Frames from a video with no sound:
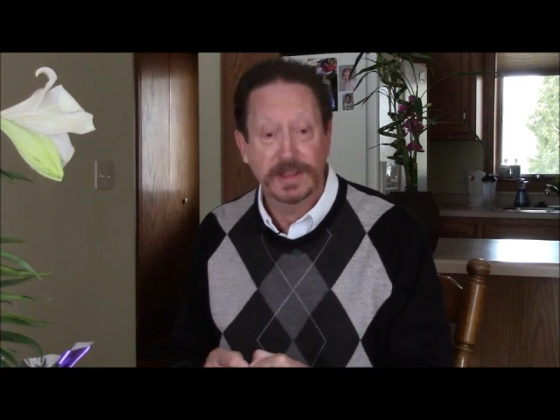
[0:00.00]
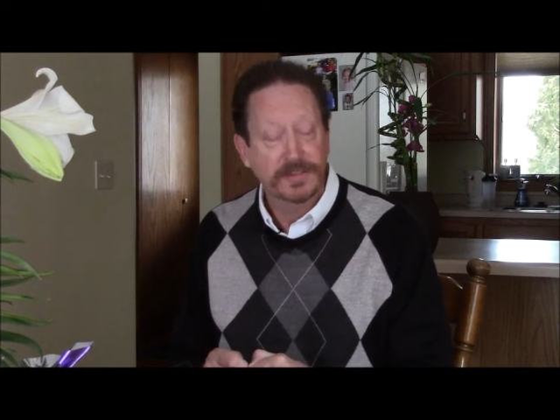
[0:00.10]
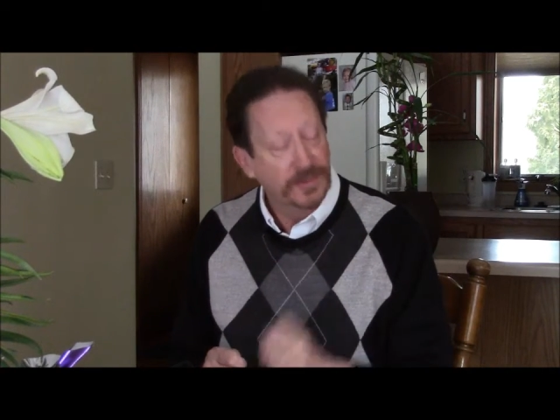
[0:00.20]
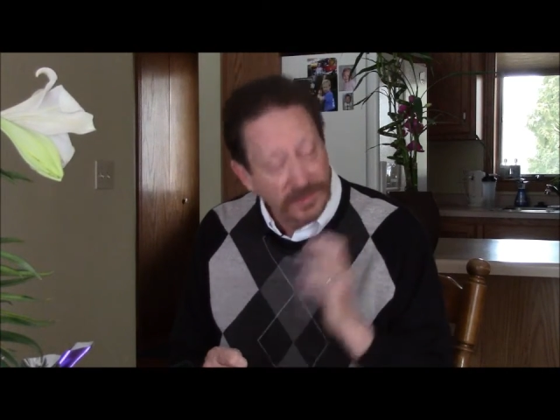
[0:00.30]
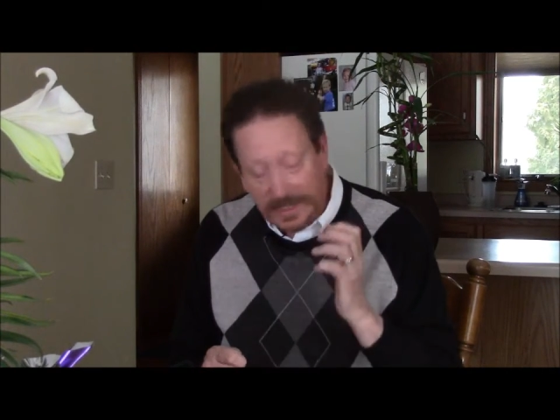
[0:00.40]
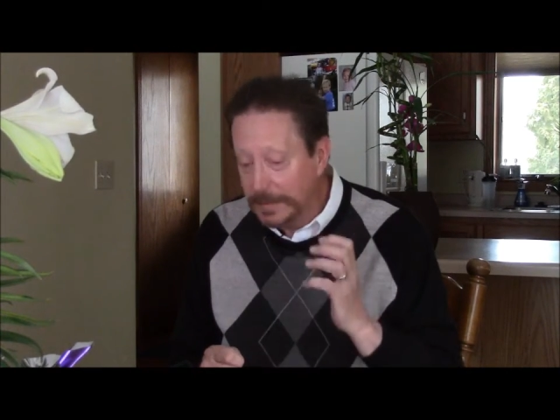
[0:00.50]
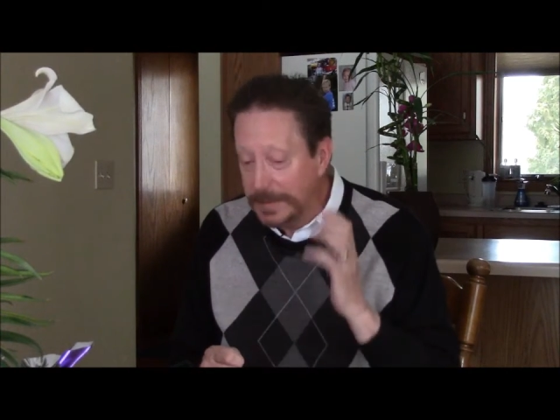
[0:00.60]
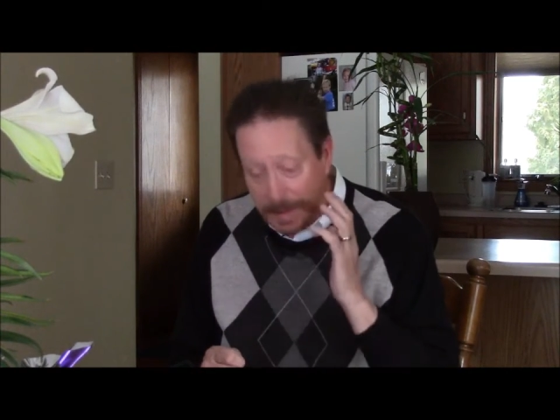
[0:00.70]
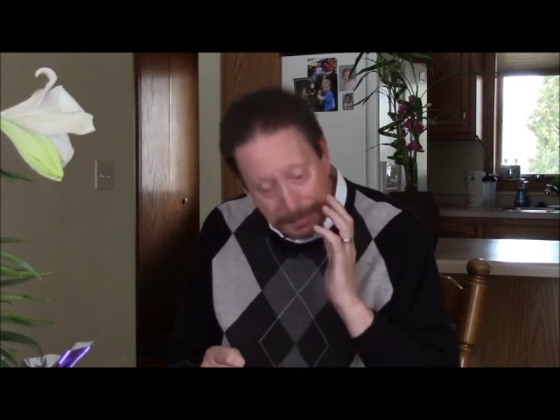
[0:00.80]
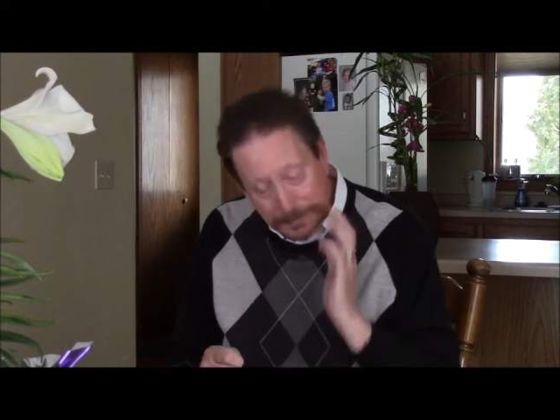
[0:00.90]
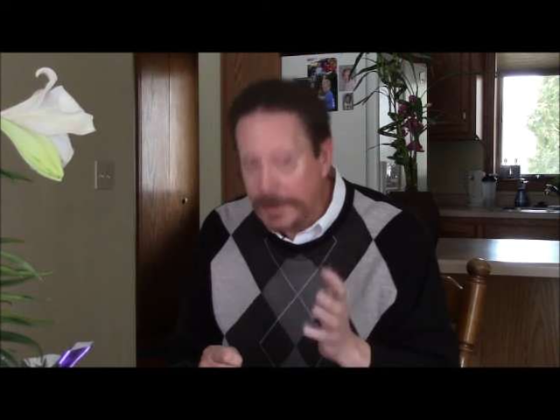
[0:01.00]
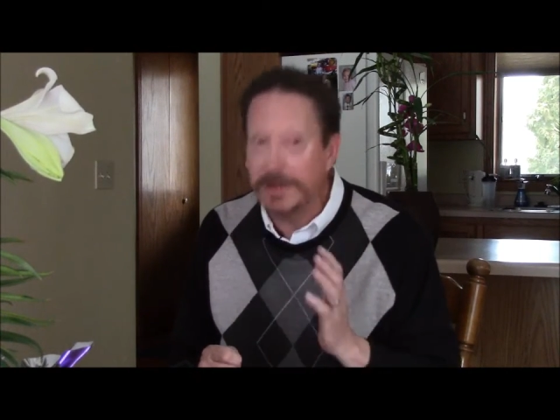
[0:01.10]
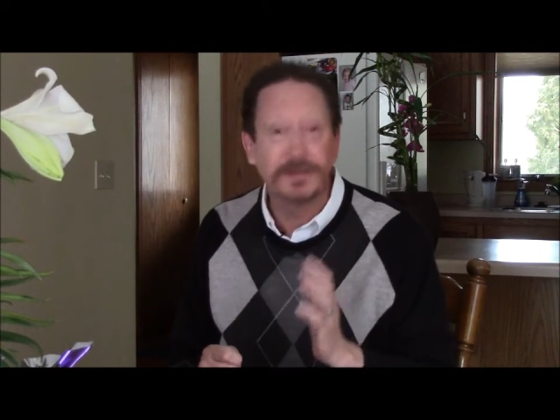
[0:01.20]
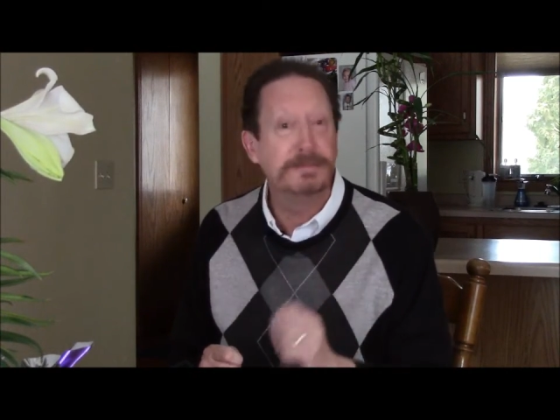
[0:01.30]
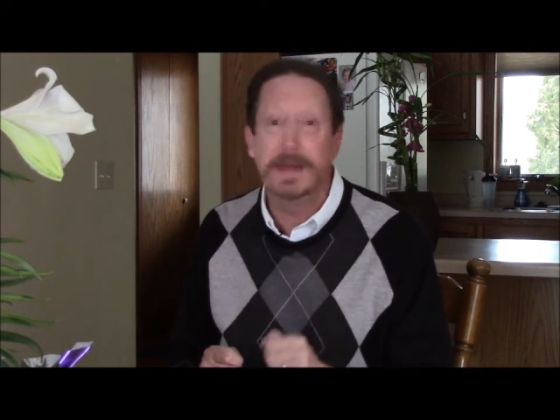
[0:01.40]
Just get them in a
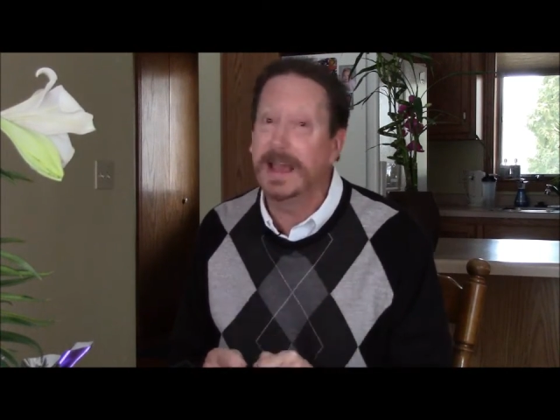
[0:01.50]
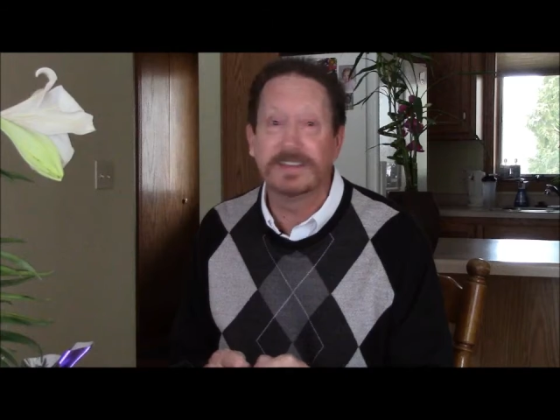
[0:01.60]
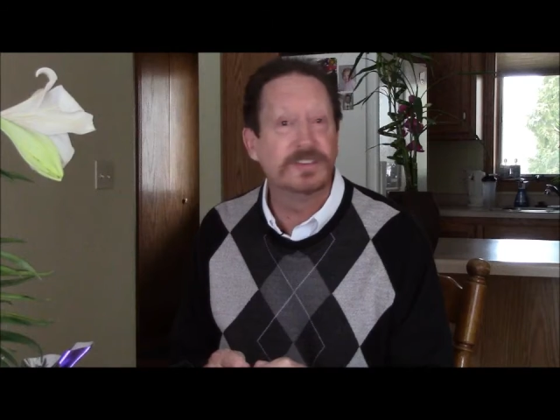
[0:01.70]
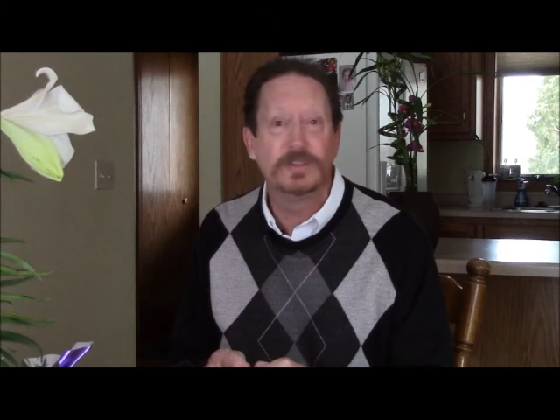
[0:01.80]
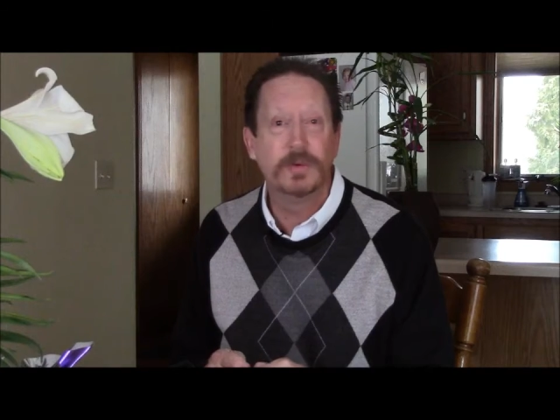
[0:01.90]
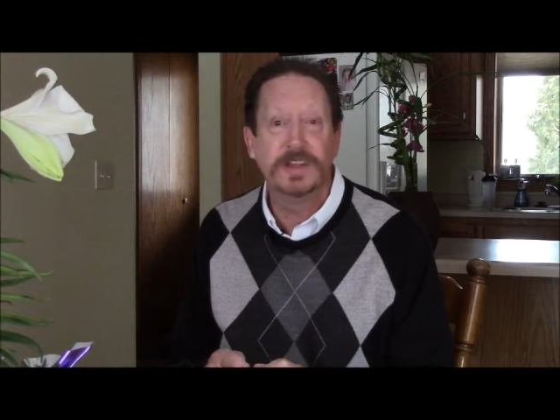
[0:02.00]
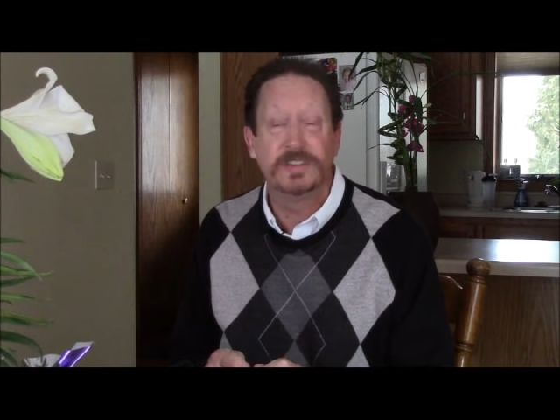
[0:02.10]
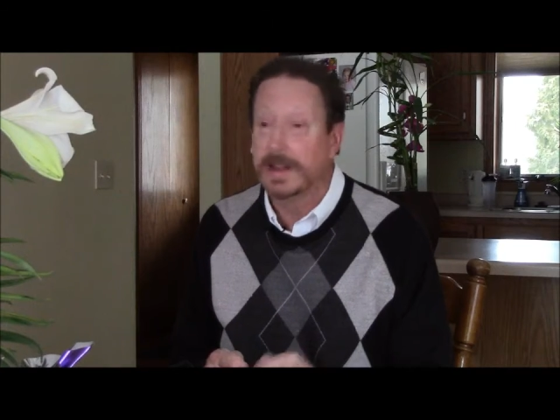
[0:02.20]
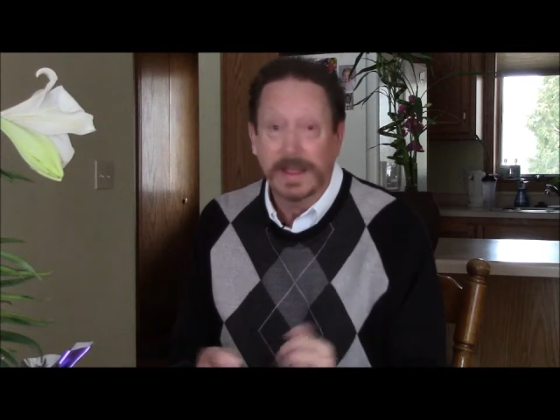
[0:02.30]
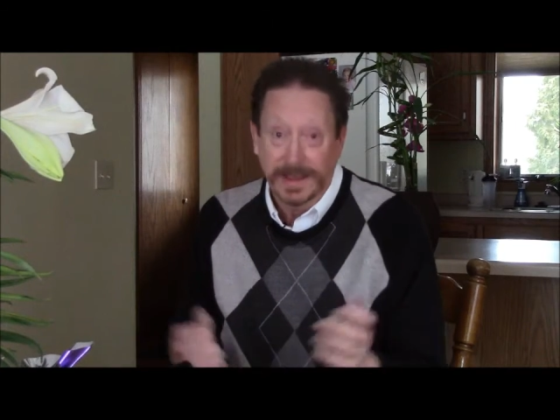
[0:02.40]
pressure-packed situation.